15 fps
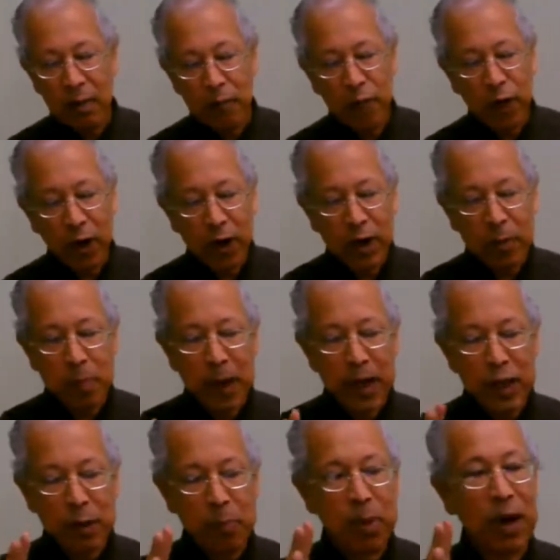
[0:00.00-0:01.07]
followed
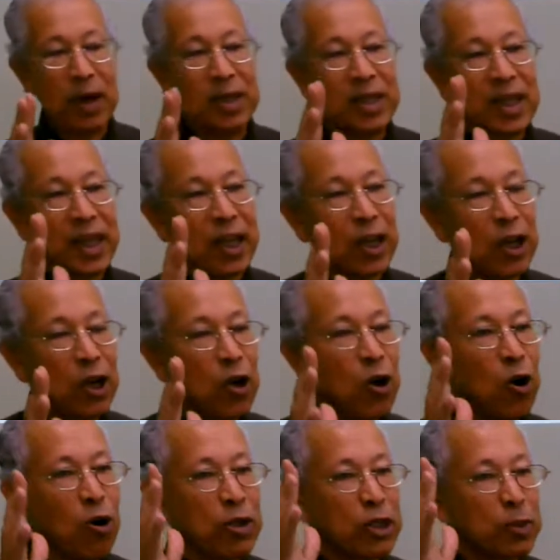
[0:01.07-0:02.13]
by the particular
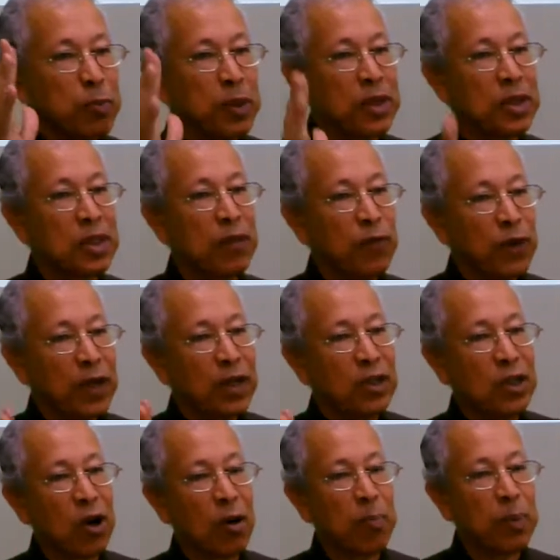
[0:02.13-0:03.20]
or specific
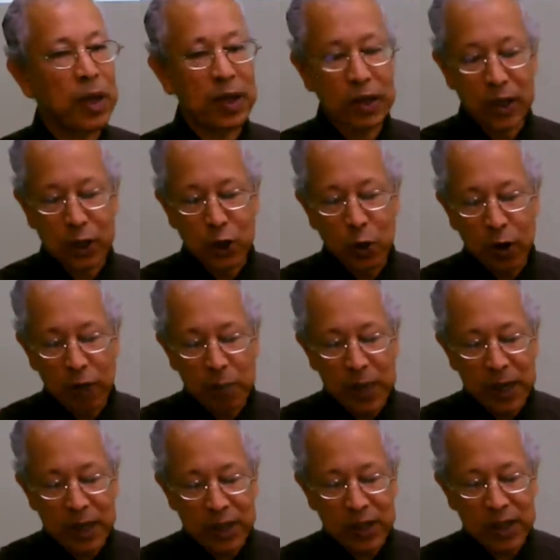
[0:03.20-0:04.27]
topic that you have
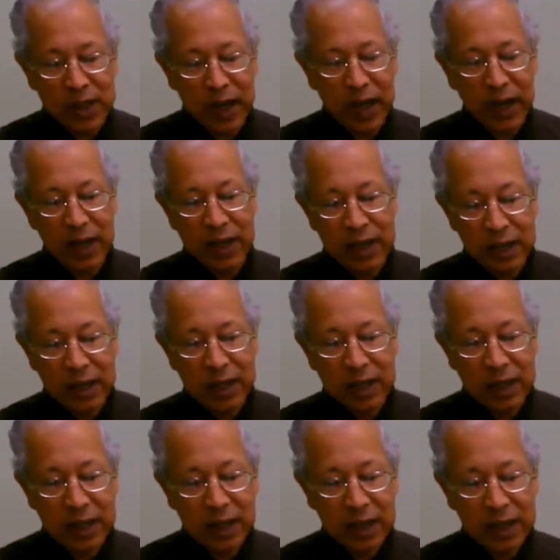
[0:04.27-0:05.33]
been assigned
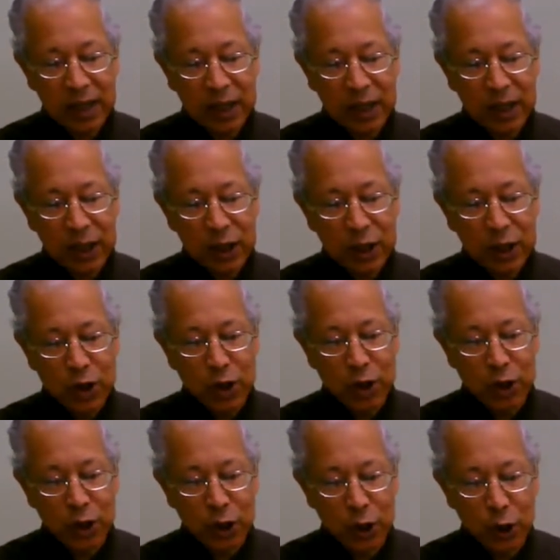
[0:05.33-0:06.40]

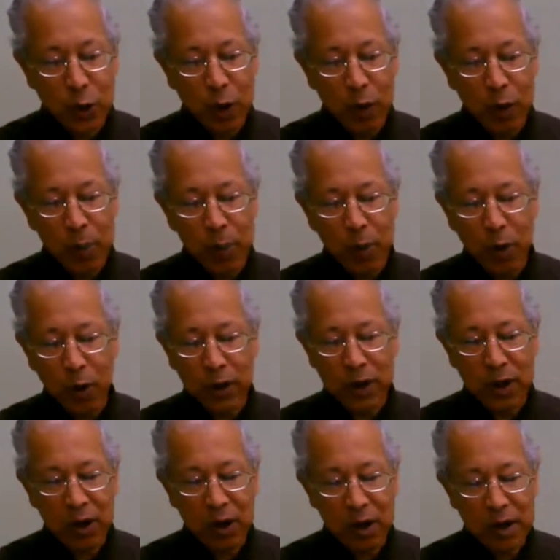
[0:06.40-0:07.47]
to do a report
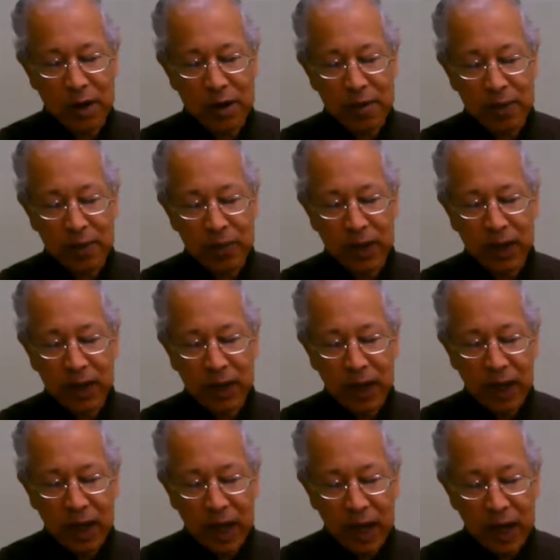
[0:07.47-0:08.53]
on,
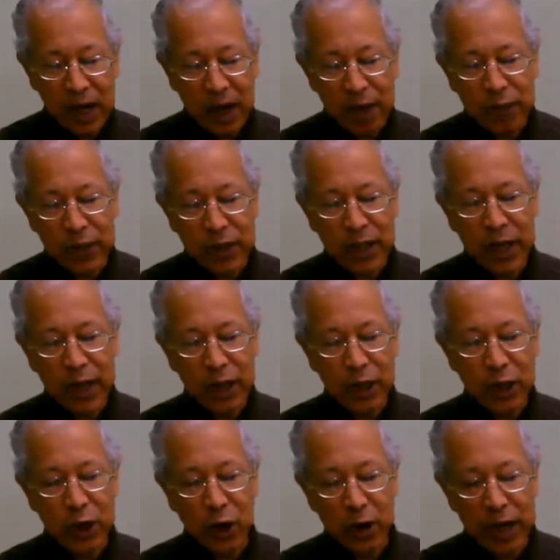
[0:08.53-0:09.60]
and after that,
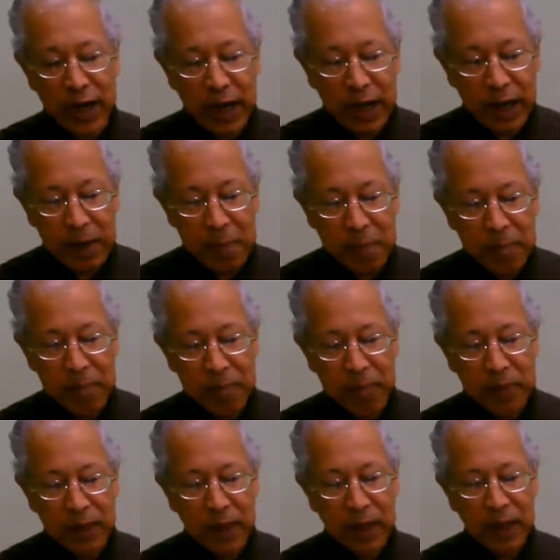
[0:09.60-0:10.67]
your name
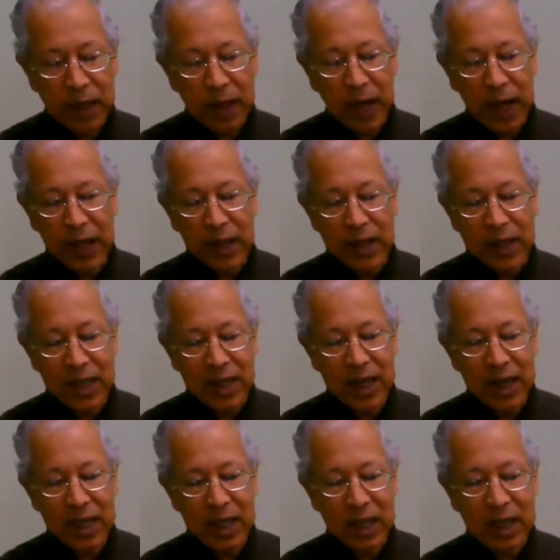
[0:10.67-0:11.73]
and the
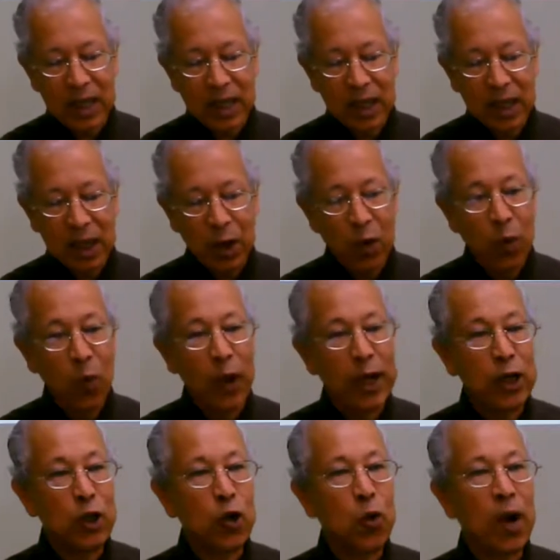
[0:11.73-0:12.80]
date
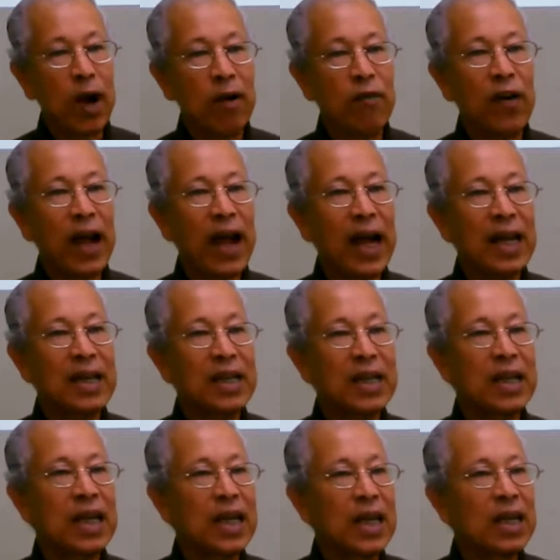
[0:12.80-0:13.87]
when you have handed
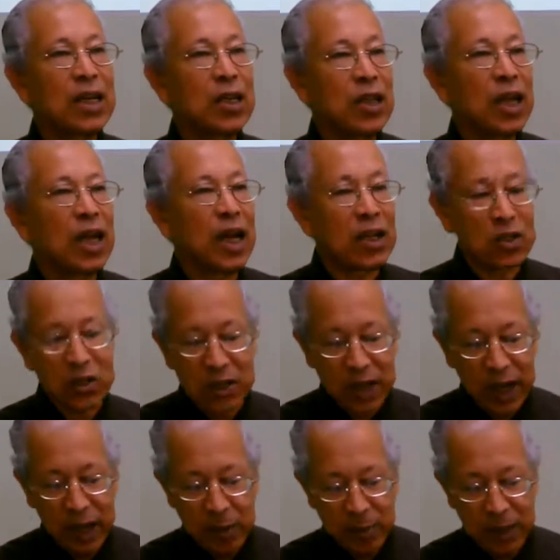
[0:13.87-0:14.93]
in the
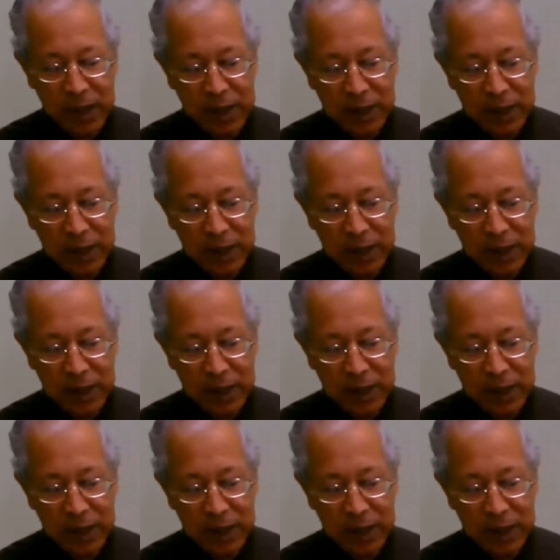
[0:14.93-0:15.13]
assignment.